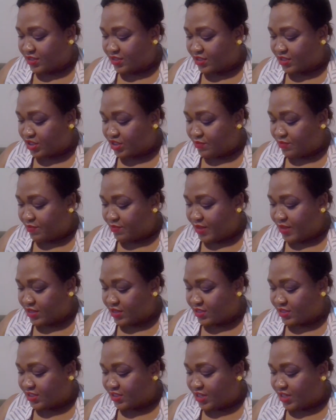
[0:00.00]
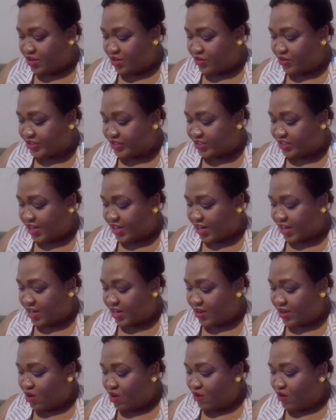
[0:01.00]
Melts in your skin
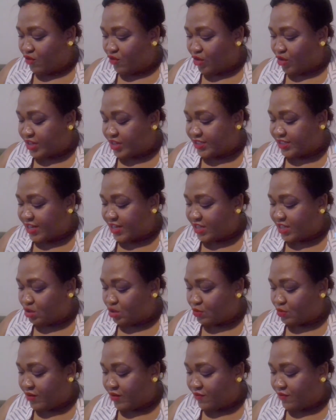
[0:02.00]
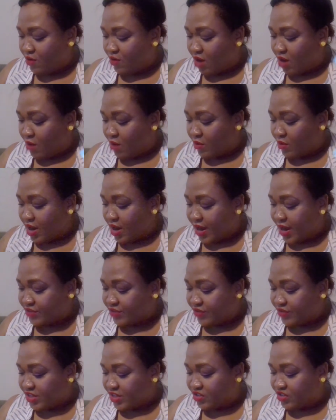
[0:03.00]
for intense 24-hour
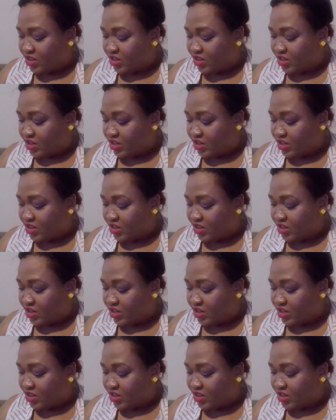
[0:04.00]
hydration.